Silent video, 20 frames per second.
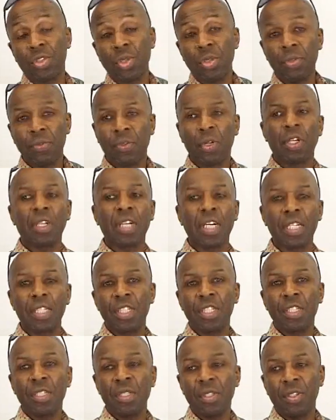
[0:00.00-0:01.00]
so you've got an
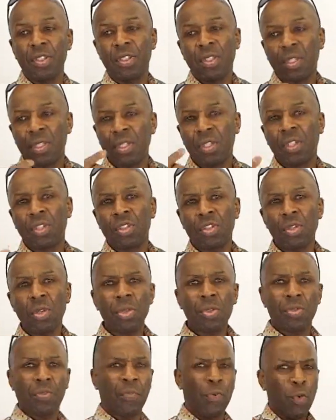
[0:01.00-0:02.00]
idea. You can
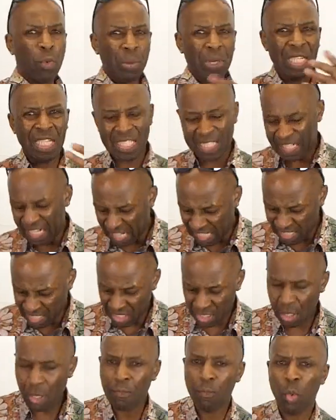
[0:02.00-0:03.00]
start to formulate an
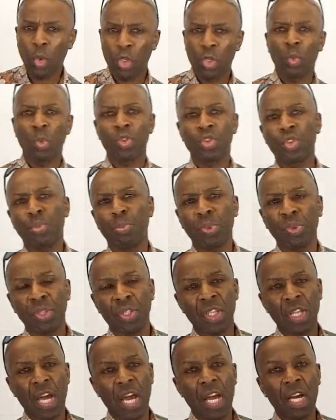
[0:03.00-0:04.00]
idea of what you want to put
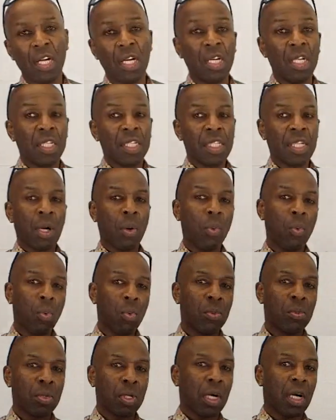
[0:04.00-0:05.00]
in there. Now,
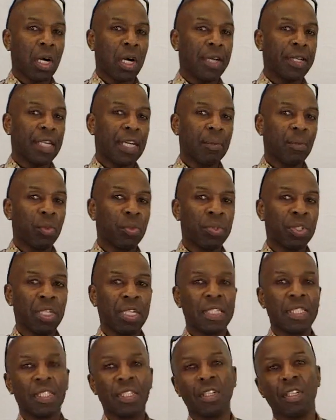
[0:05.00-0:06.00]
I came up with the
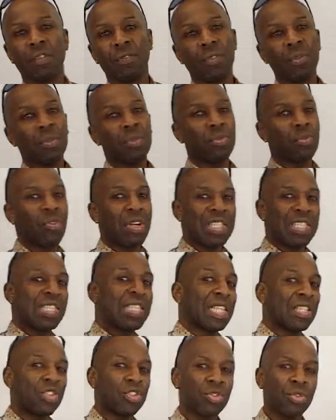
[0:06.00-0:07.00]
idea of doing
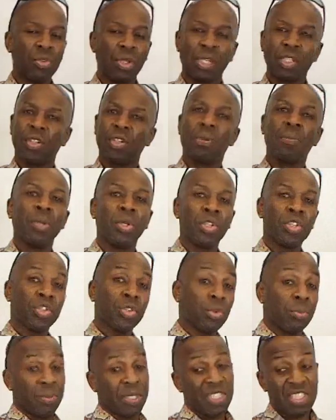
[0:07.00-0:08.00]
residential and
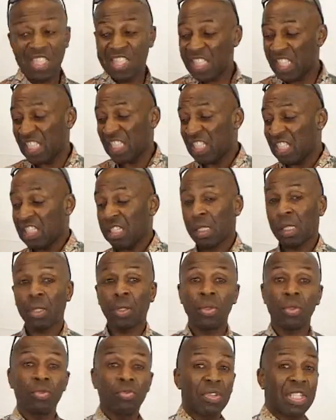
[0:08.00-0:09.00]
commercial because it is still a
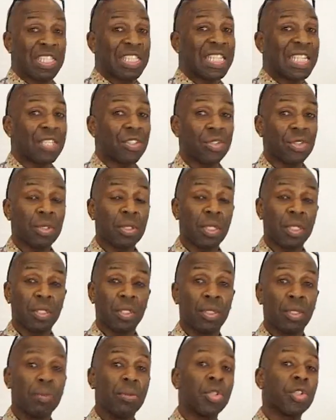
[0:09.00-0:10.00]
good residential and
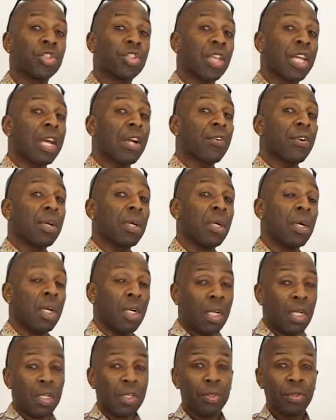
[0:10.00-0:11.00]
commercial area.
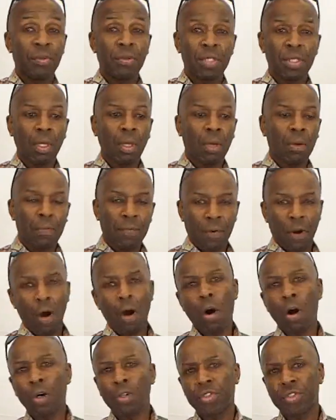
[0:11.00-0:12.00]
There is a lot of
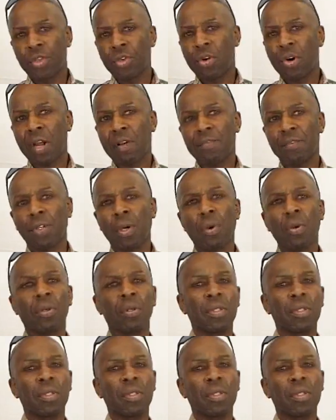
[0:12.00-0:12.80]
arts and crafts going